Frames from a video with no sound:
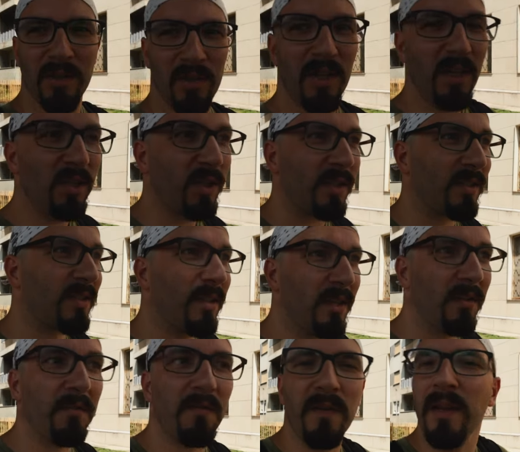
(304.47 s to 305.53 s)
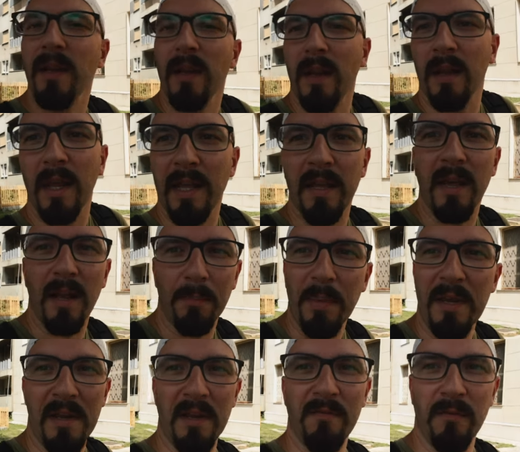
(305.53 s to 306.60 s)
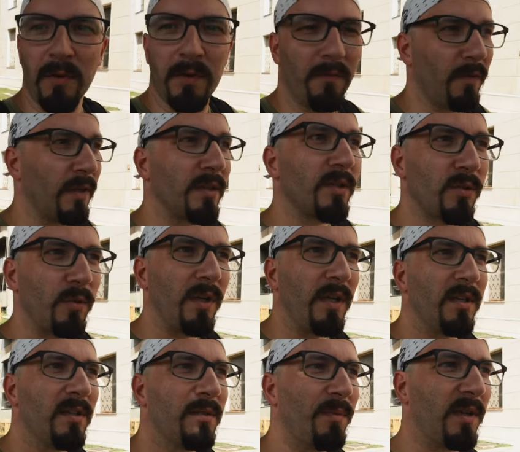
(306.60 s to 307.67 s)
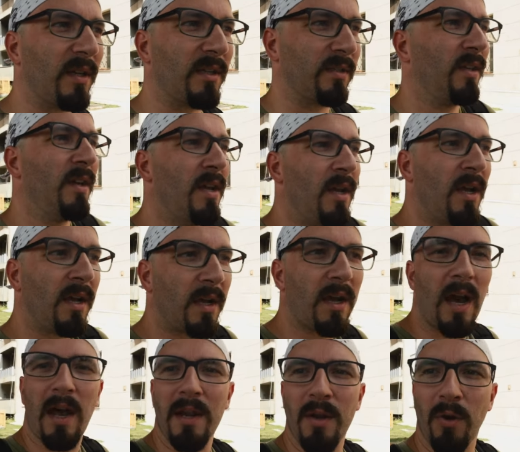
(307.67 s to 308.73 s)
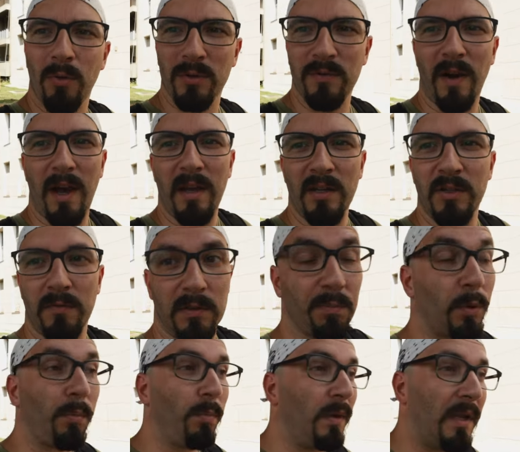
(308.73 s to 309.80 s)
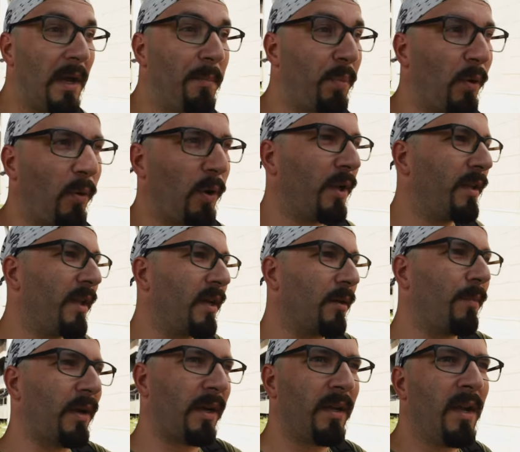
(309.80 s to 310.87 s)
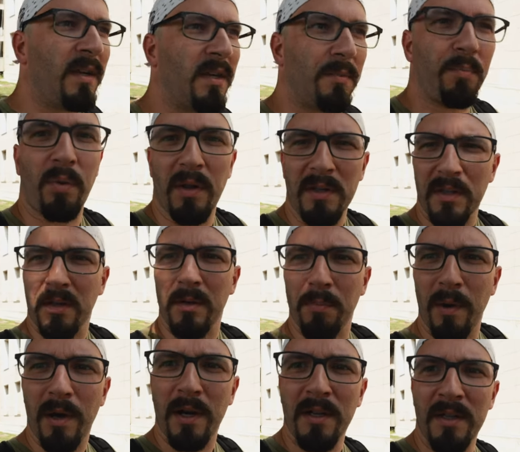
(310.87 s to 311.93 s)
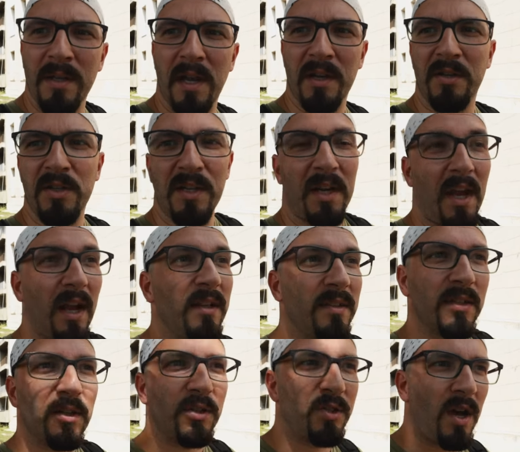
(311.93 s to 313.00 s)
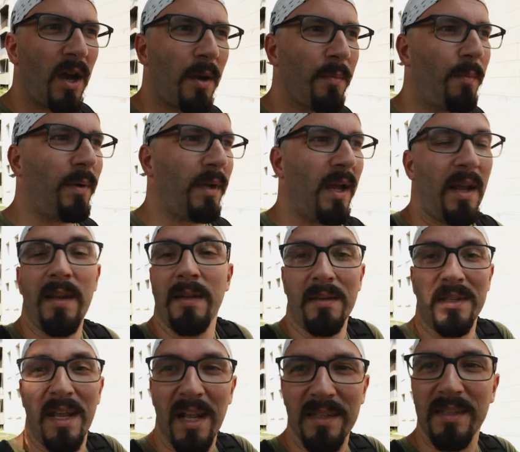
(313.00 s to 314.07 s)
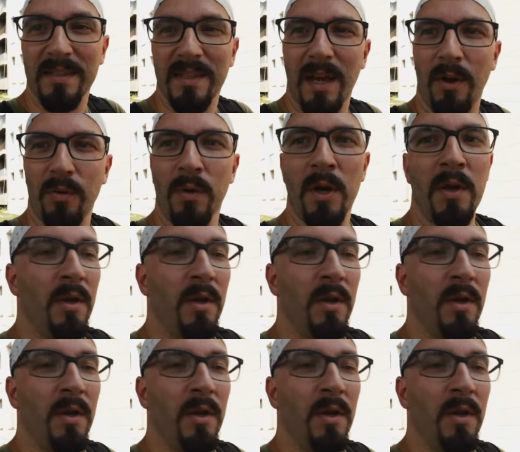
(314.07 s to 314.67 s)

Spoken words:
She just didn't feel like helping him for the first 2 years because God knows why. She was probably employed there by her political party and she hates her job, and that is how